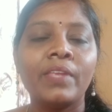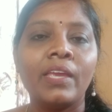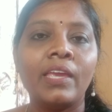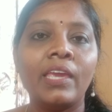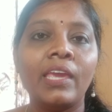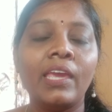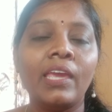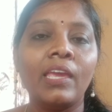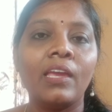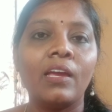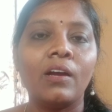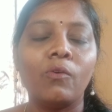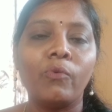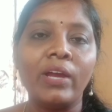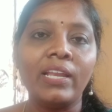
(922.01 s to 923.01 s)
he
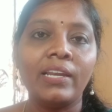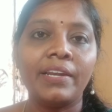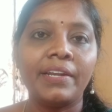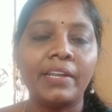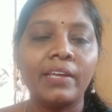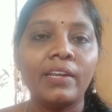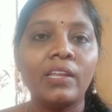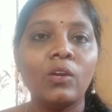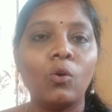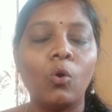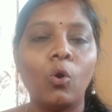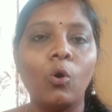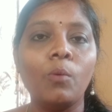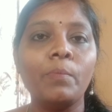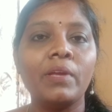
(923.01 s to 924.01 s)
while returning
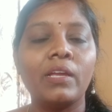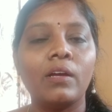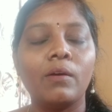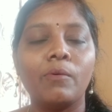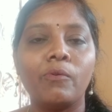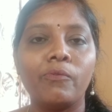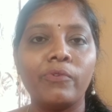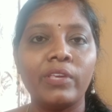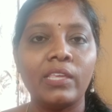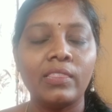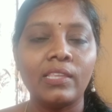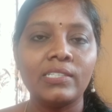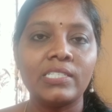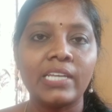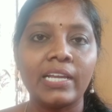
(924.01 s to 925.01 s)
home in
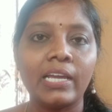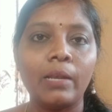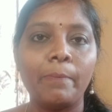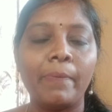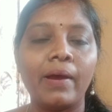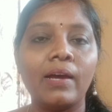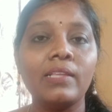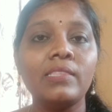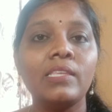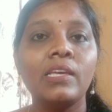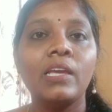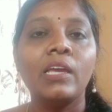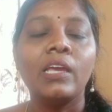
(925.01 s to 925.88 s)
the jungle path,